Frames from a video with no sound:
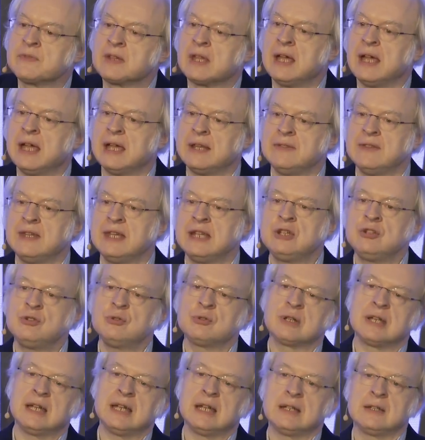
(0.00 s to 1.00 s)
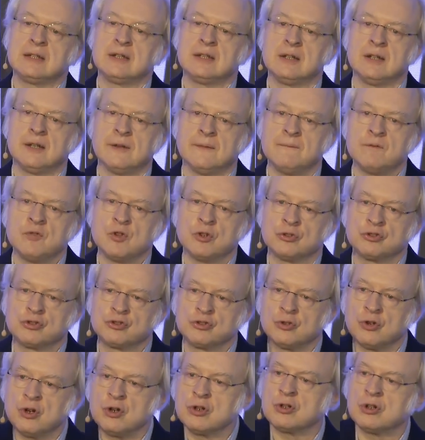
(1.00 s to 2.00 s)
And then you get
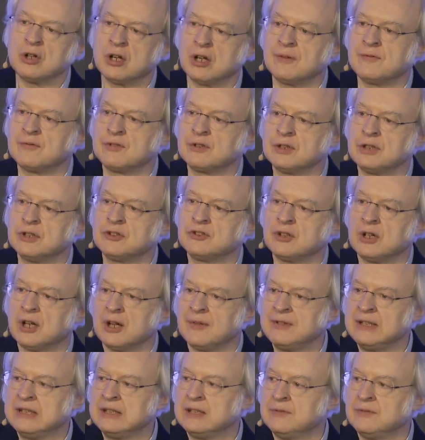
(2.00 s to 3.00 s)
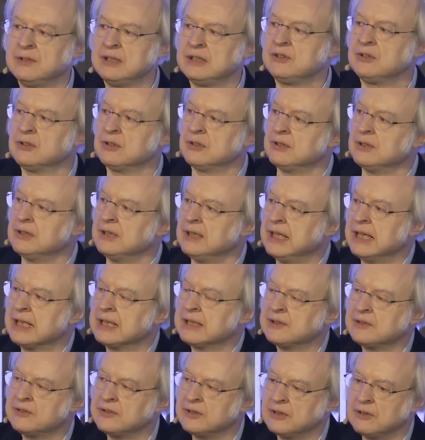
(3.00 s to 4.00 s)
strong coverage of individual
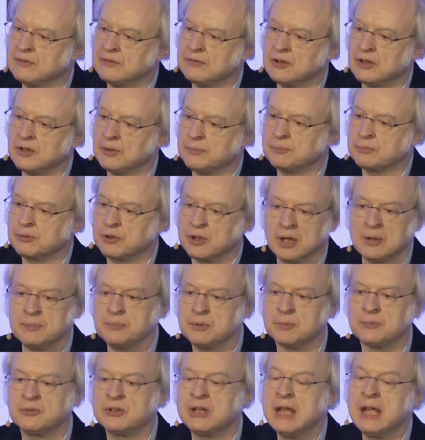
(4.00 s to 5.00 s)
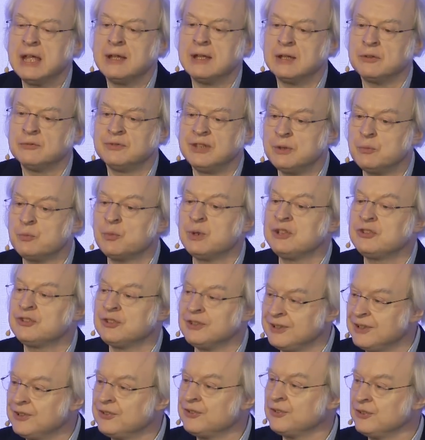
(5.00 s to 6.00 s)
negative problems,
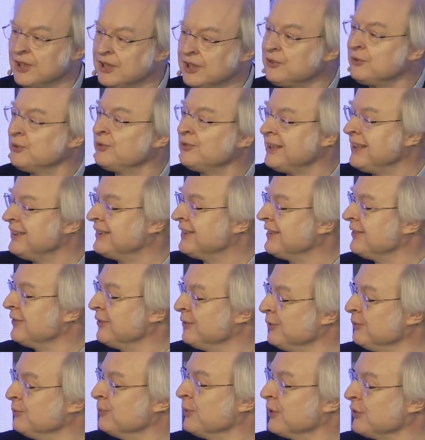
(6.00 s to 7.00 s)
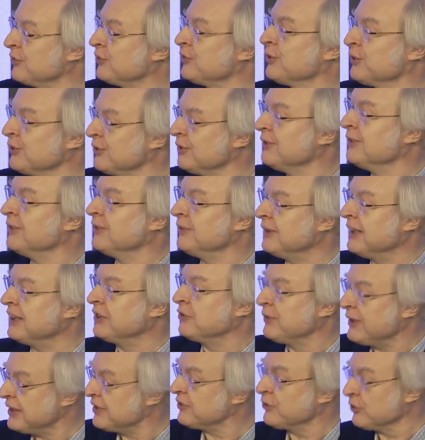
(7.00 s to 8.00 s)
which is not to say that one shouldn't
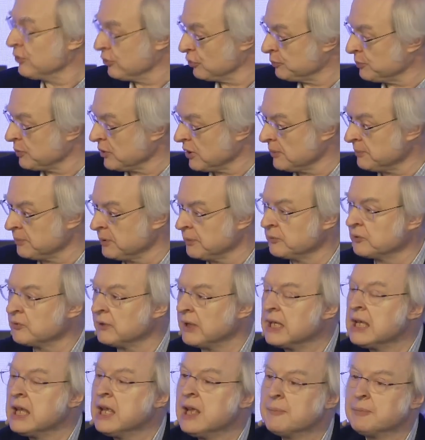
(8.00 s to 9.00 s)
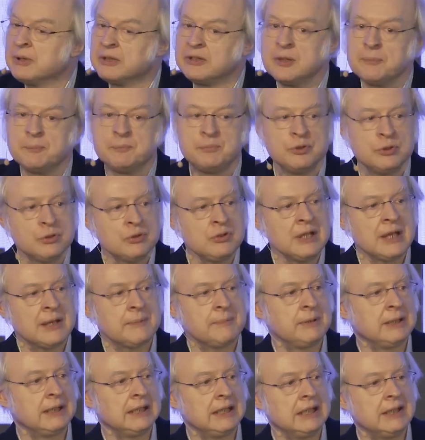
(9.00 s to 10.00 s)
address those problems, right? But the beauty, I
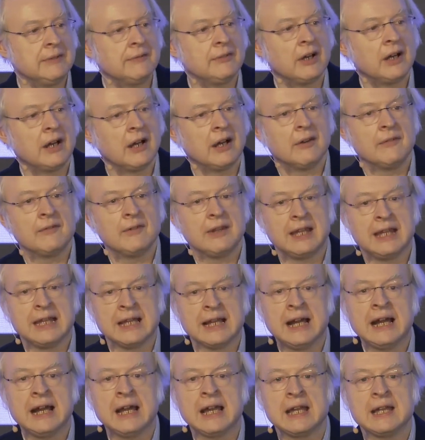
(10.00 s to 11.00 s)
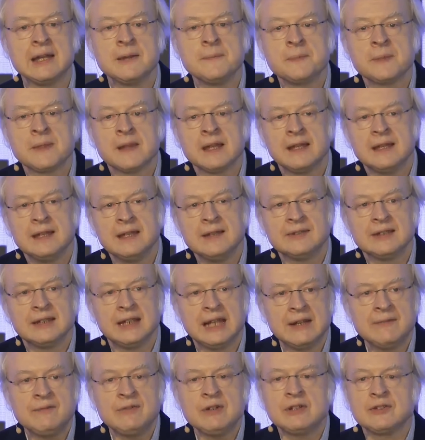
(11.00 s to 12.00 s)
believe, of AI is
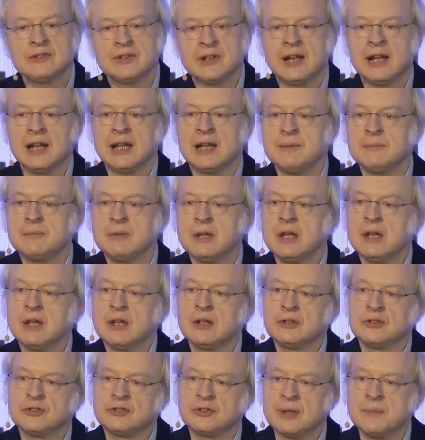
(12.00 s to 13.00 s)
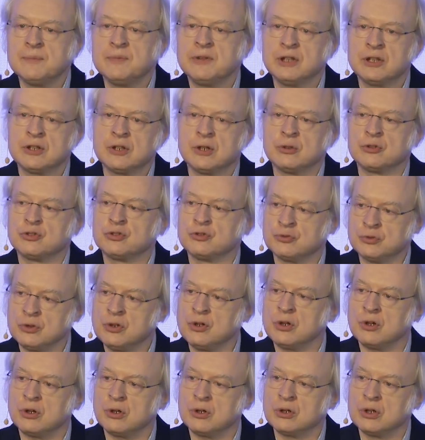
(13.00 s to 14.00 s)
that every time something goes
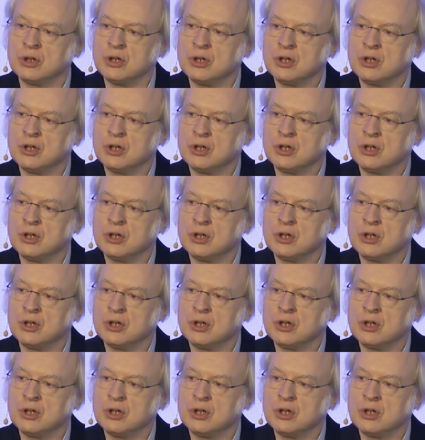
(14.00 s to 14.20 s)
wrong,